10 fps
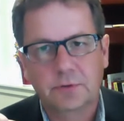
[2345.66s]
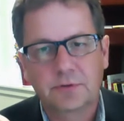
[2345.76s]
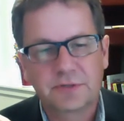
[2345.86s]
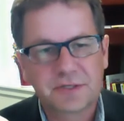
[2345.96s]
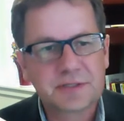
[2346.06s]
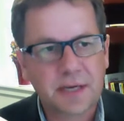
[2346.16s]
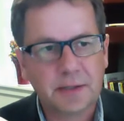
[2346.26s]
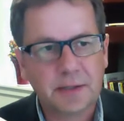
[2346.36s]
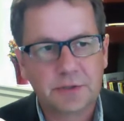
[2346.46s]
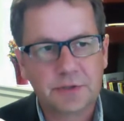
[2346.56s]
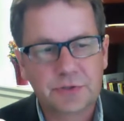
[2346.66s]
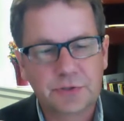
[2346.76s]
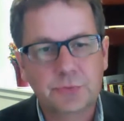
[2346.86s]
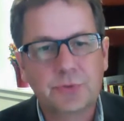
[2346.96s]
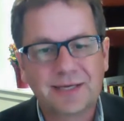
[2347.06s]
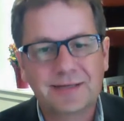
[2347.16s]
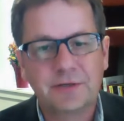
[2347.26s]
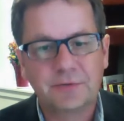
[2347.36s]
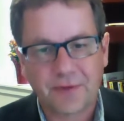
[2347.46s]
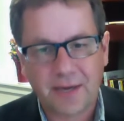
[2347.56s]
designers to, in
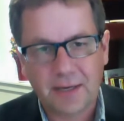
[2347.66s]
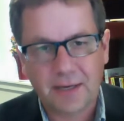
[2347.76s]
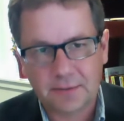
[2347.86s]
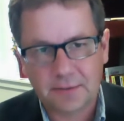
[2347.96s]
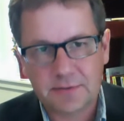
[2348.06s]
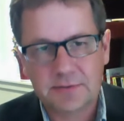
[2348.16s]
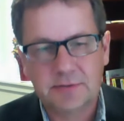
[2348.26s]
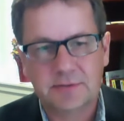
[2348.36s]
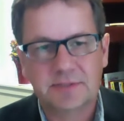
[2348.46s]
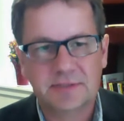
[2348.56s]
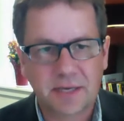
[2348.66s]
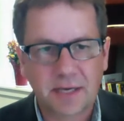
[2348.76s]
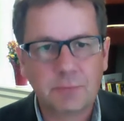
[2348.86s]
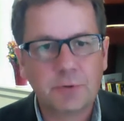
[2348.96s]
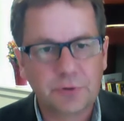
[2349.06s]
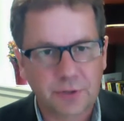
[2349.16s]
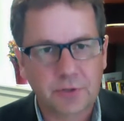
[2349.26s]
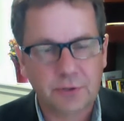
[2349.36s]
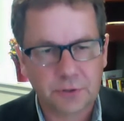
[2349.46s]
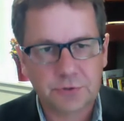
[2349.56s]
advance, say what they're
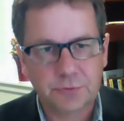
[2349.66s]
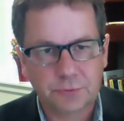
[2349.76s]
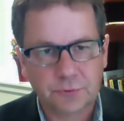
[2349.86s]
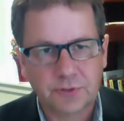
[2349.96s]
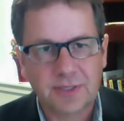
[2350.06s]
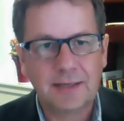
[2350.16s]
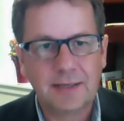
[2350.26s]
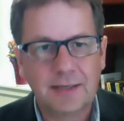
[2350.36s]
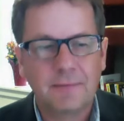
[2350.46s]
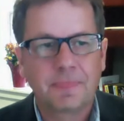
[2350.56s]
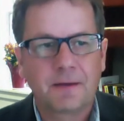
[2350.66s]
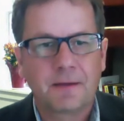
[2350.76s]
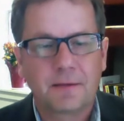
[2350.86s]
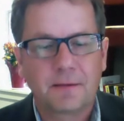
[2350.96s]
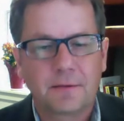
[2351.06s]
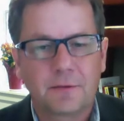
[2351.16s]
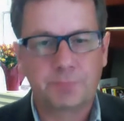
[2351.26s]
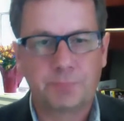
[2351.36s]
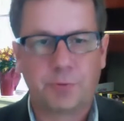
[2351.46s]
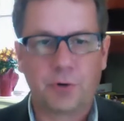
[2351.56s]
going to do. The
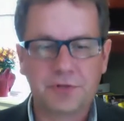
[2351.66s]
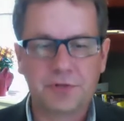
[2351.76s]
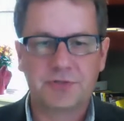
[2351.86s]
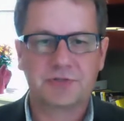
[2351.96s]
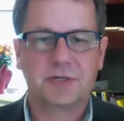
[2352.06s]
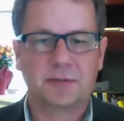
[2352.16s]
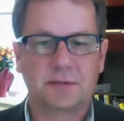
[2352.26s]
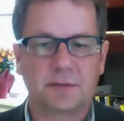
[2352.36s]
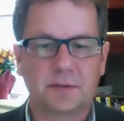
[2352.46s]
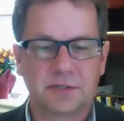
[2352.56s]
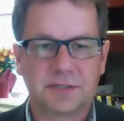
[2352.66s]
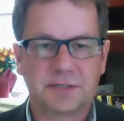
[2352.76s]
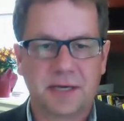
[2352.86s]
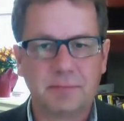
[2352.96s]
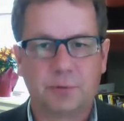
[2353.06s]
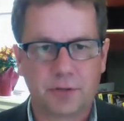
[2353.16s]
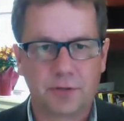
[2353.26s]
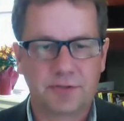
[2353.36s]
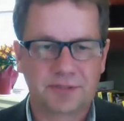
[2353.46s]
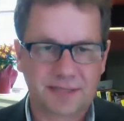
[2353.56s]
process, the design
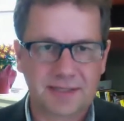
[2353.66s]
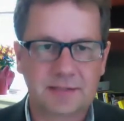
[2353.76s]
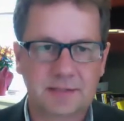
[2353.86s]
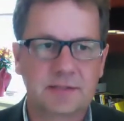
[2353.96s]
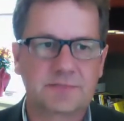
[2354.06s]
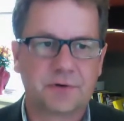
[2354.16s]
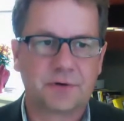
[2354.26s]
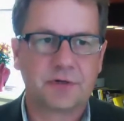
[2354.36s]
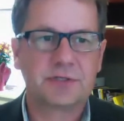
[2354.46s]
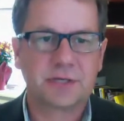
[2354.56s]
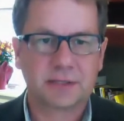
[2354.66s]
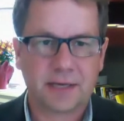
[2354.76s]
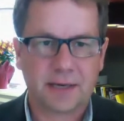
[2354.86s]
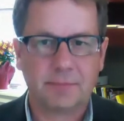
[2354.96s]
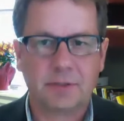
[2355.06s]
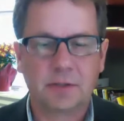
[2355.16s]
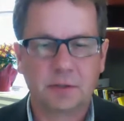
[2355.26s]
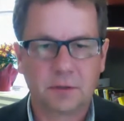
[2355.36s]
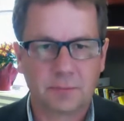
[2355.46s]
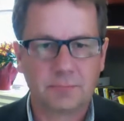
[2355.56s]
process, is this very dynamic,
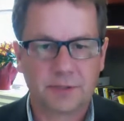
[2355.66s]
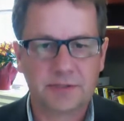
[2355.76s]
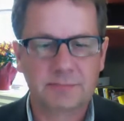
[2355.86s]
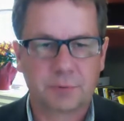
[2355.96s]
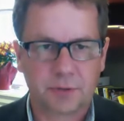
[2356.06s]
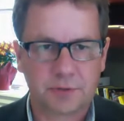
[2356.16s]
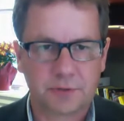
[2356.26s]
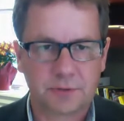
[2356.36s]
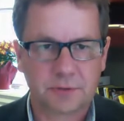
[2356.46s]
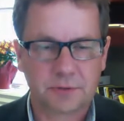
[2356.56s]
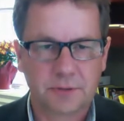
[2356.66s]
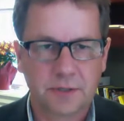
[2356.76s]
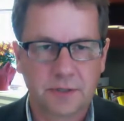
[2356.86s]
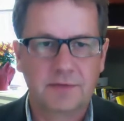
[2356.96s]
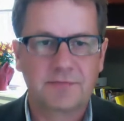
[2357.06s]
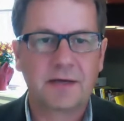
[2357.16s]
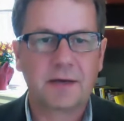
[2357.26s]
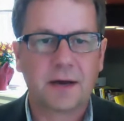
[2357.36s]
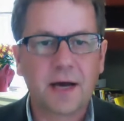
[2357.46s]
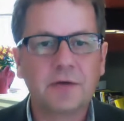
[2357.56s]
complex process that
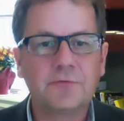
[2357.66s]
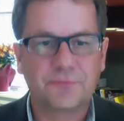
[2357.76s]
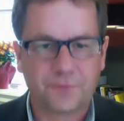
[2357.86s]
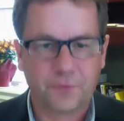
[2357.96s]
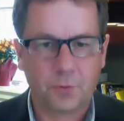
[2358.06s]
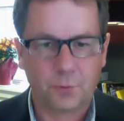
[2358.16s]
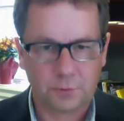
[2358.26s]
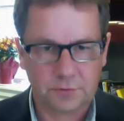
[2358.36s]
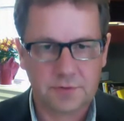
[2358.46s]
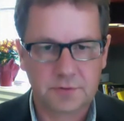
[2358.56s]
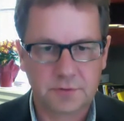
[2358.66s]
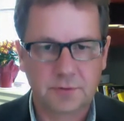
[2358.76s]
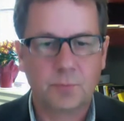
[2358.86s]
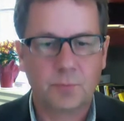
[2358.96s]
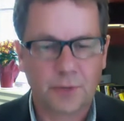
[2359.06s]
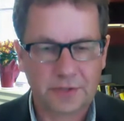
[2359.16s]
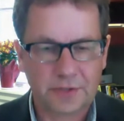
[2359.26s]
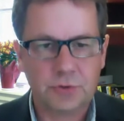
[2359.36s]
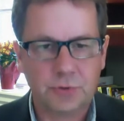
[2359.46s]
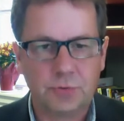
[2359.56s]
unfolds when
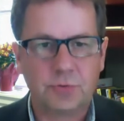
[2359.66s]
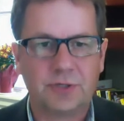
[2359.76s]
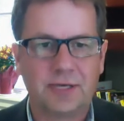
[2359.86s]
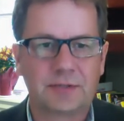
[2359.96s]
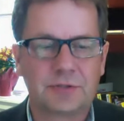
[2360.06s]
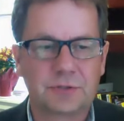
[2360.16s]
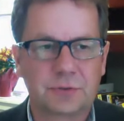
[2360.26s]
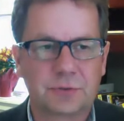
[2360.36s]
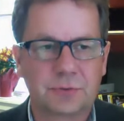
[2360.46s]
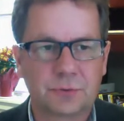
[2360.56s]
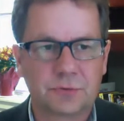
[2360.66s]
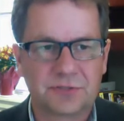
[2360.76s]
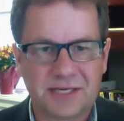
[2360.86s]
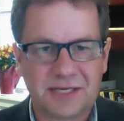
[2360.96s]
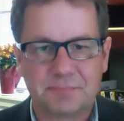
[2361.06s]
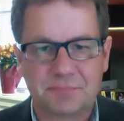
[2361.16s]
you get to deep